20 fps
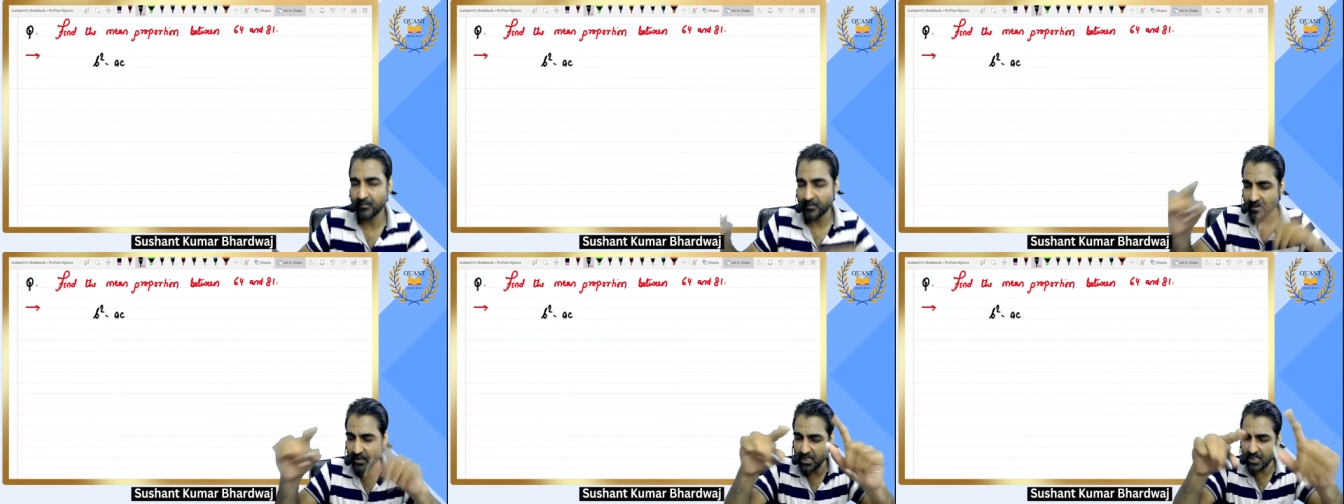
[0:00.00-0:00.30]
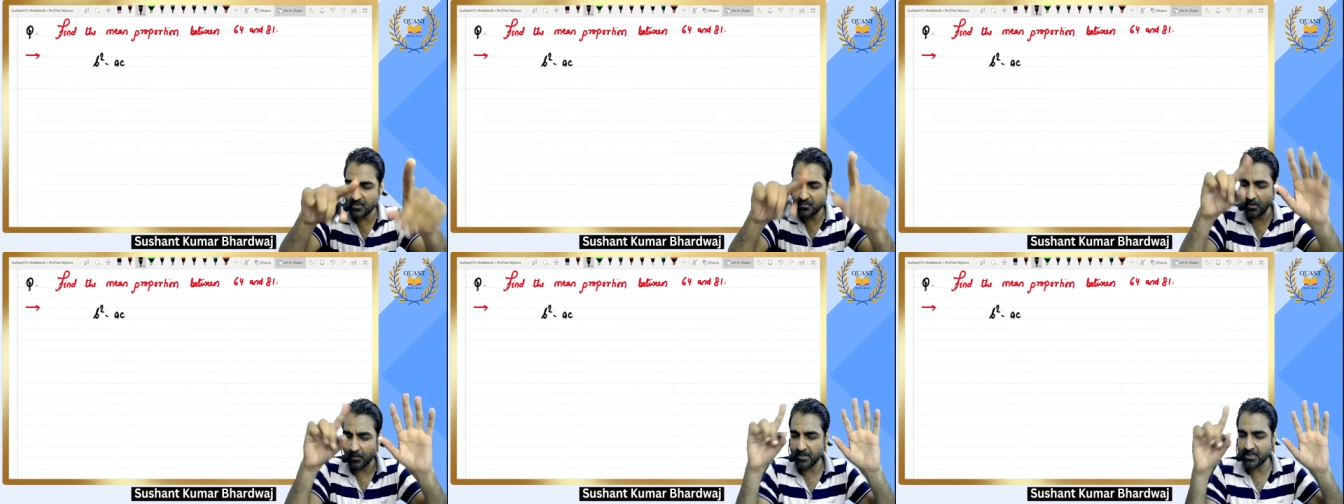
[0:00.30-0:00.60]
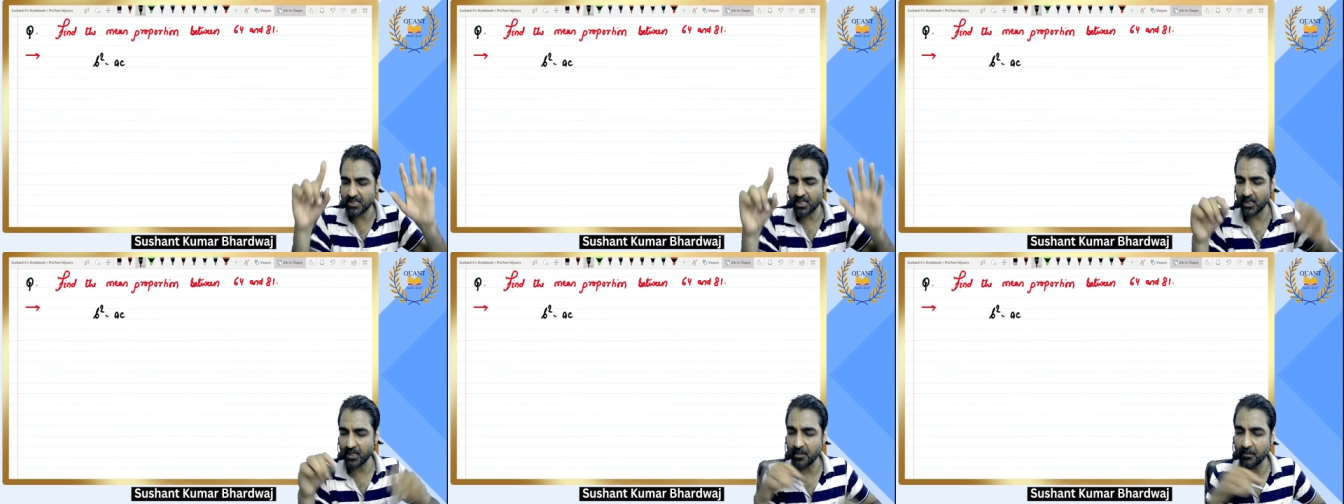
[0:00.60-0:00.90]
Just we have
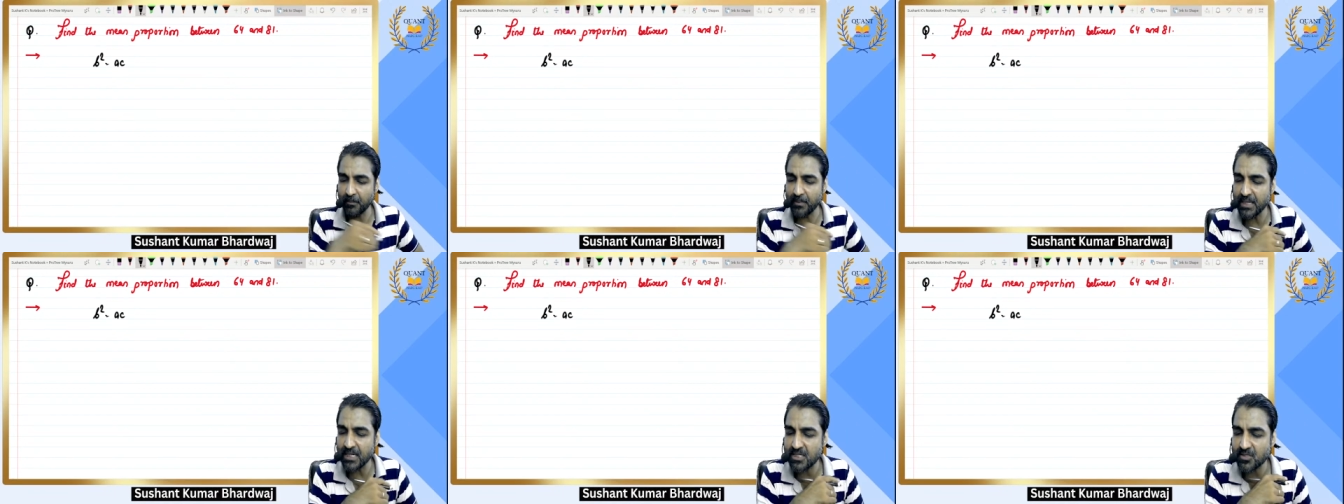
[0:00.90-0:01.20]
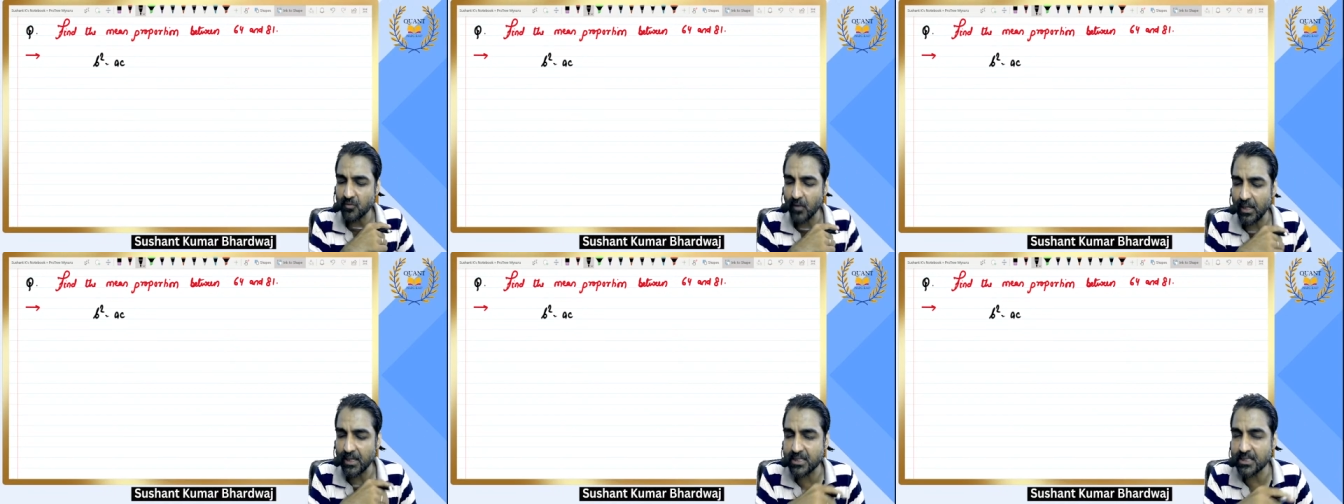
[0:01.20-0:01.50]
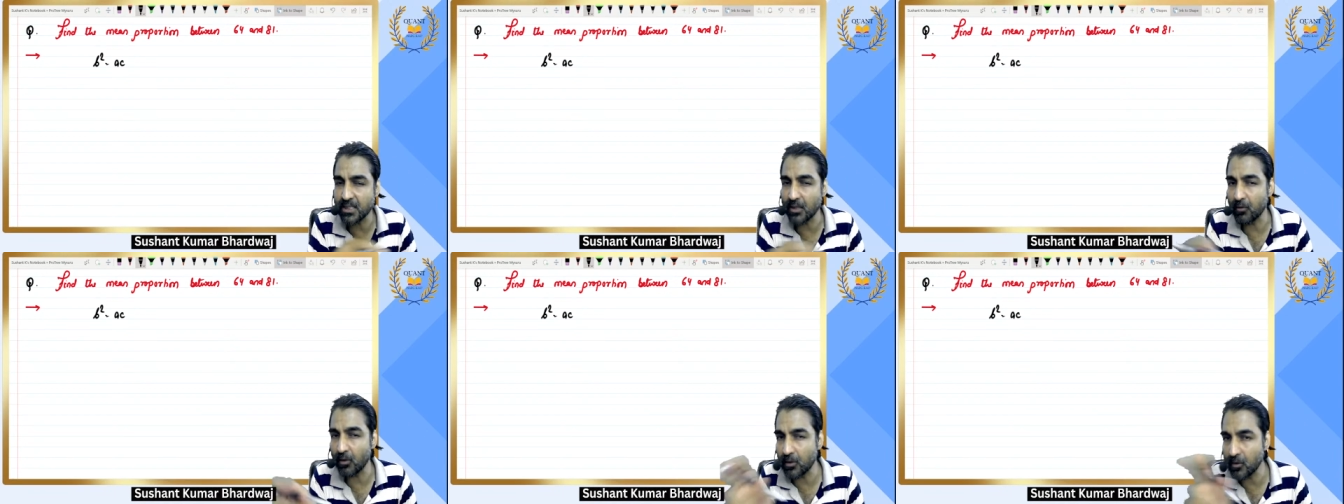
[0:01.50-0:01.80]
studied B square is
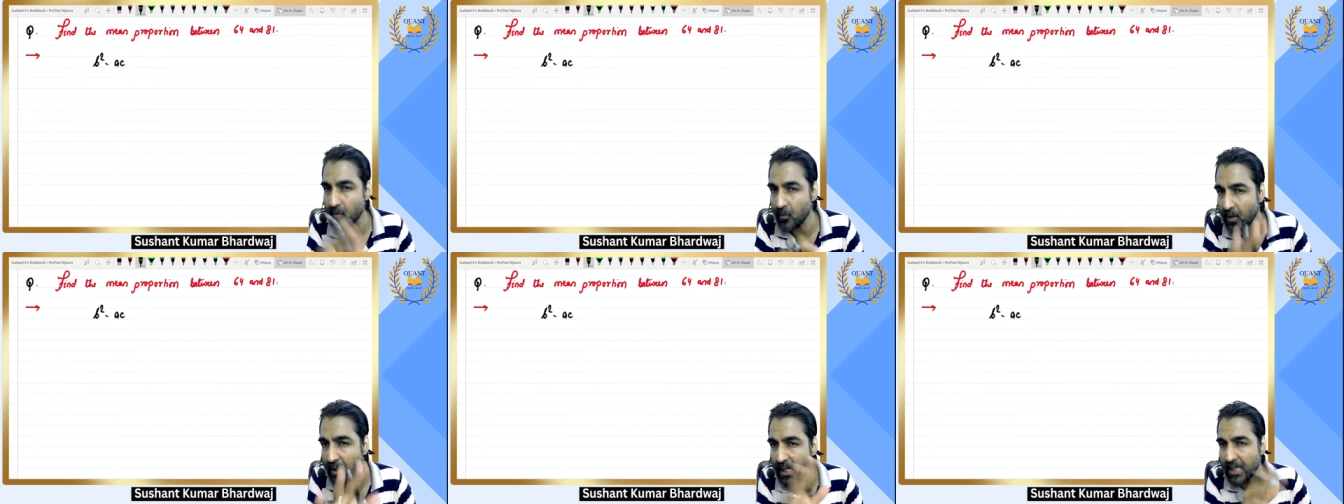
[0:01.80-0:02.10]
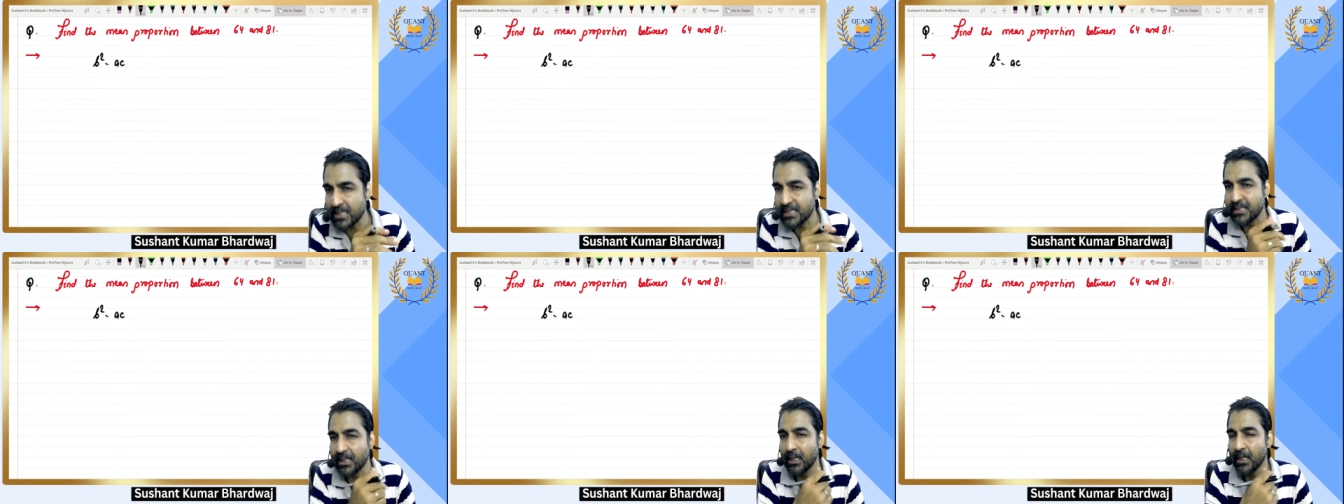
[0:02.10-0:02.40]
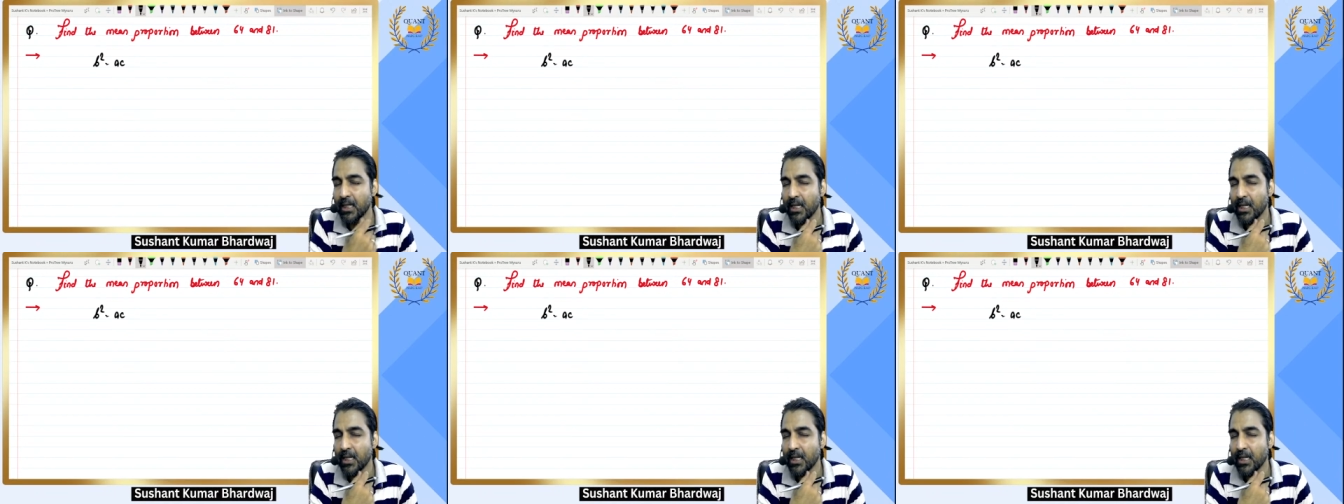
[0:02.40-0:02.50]
equal to AC.